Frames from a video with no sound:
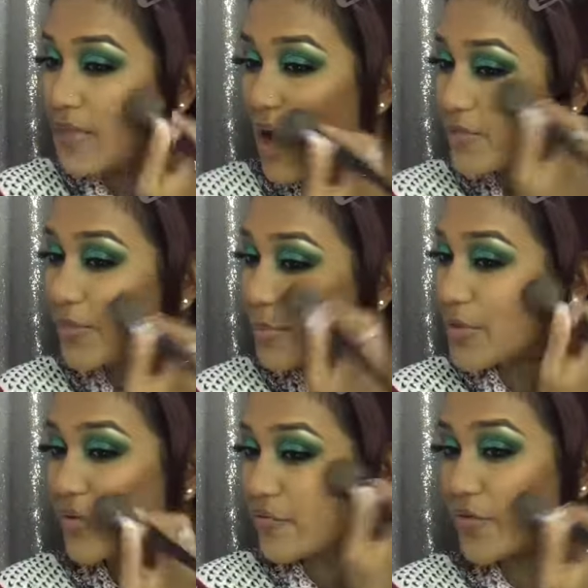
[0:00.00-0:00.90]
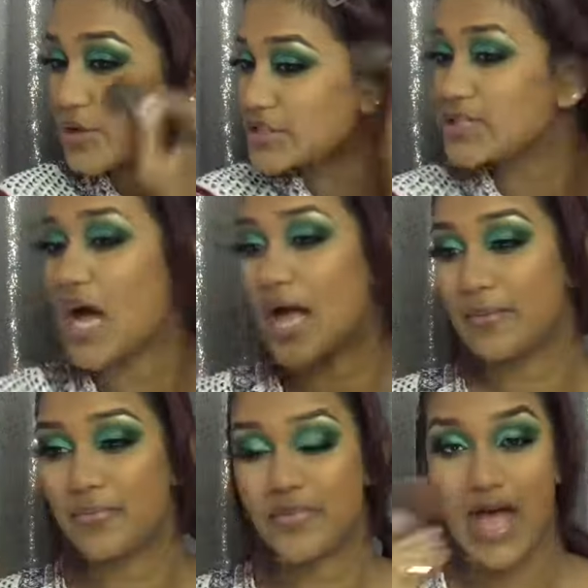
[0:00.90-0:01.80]
I remember the first
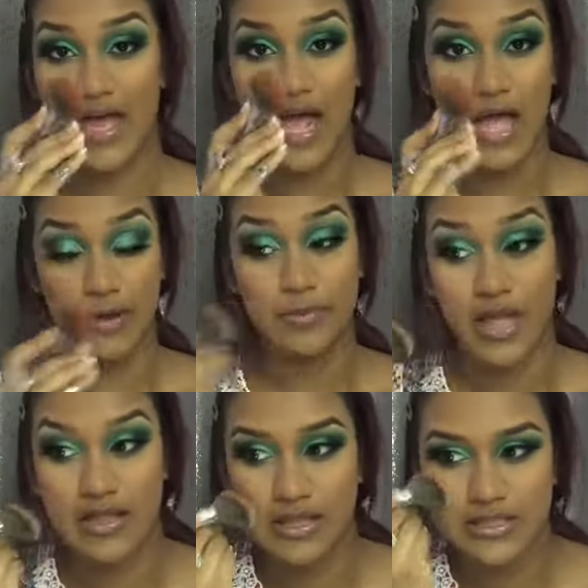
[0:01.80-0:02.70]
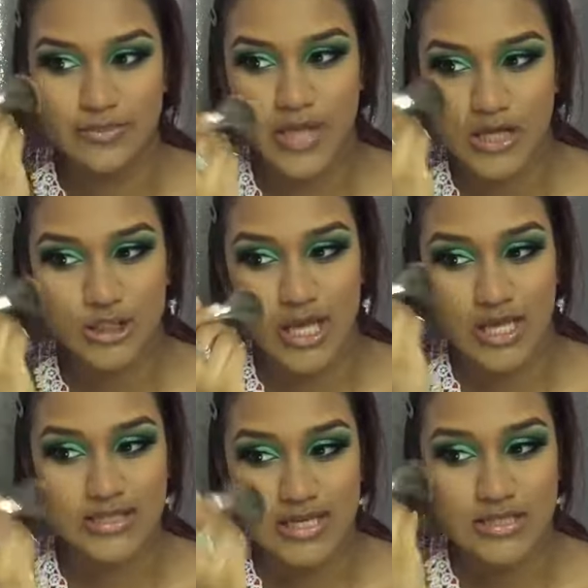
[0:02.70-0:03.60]
time that I applied this blush
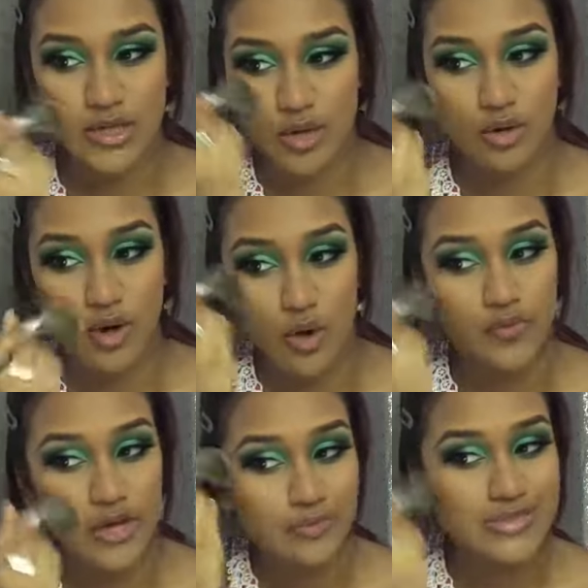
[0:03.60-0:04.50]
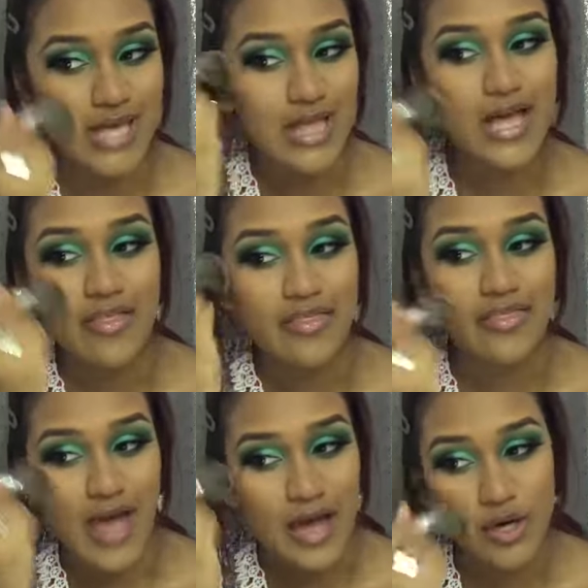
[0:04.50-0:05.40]
and I didn't know that it was like
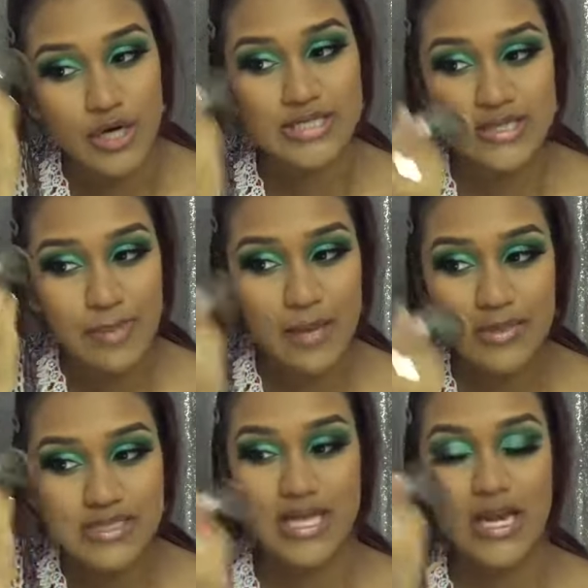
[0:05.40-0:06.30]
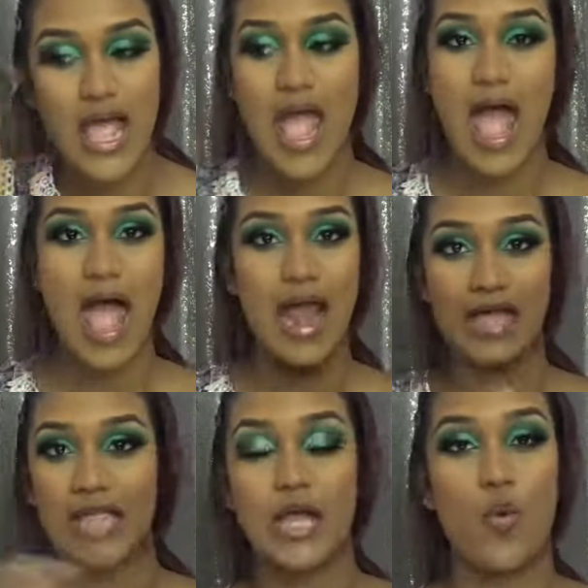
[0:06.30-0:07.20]
that crazy pigmented, and
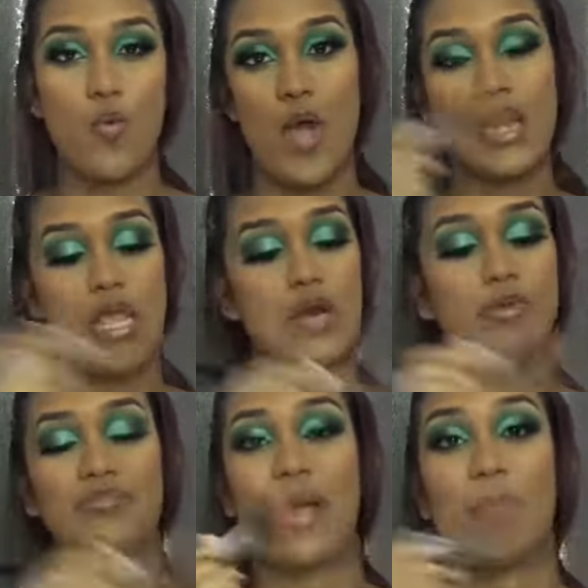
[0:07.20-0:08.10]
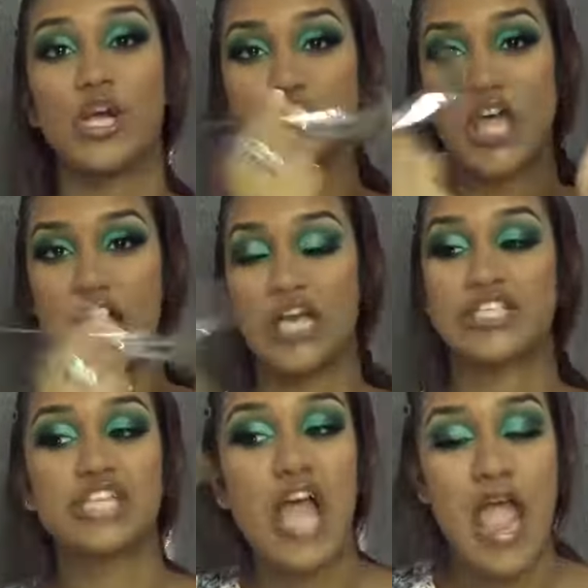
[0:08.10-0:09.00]
I like went in with my brush
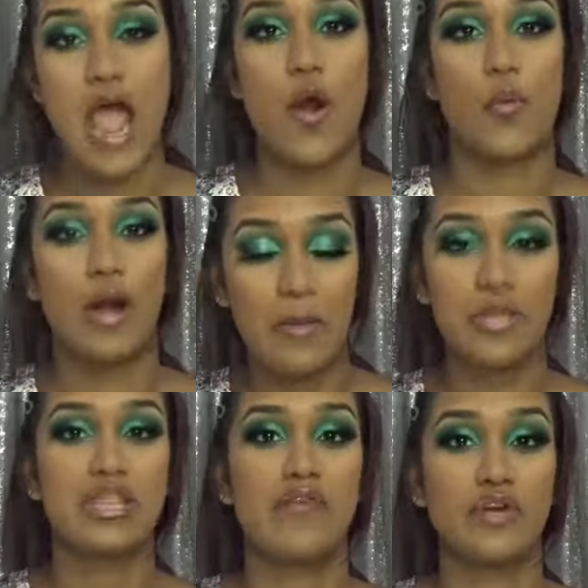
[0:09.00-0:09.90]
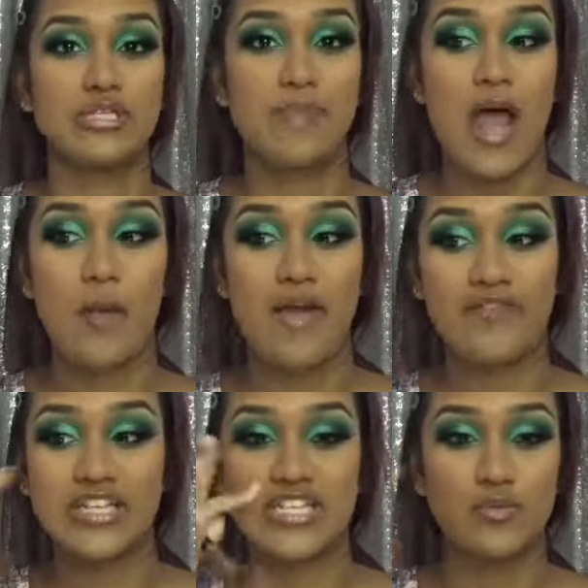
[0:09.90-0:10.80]
and when I put that first pat on my
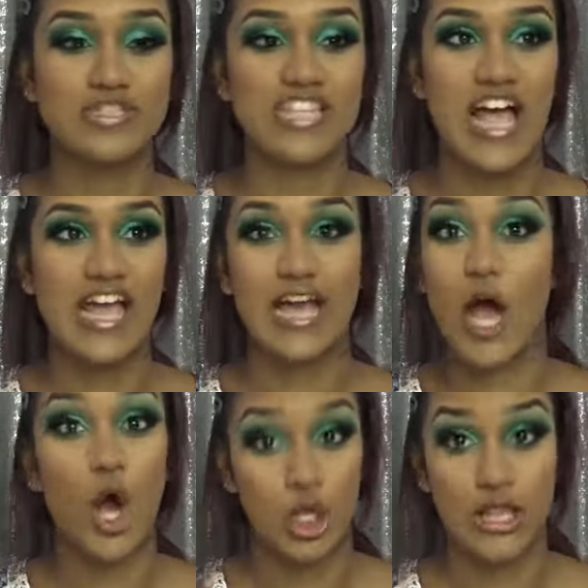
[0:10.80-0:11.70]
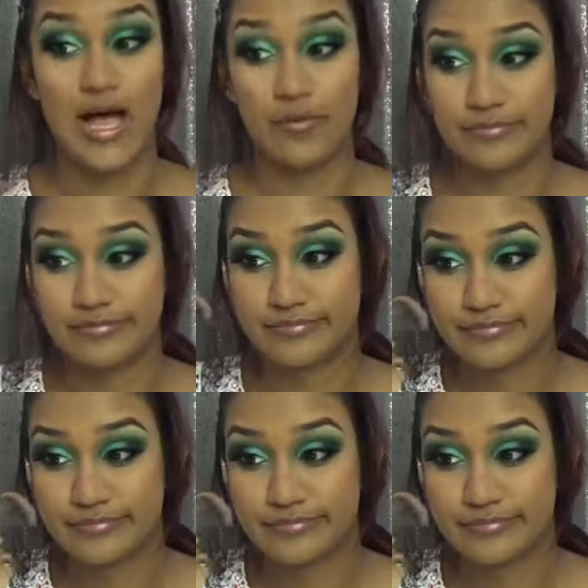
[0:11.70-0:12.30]
face, it was like a clown.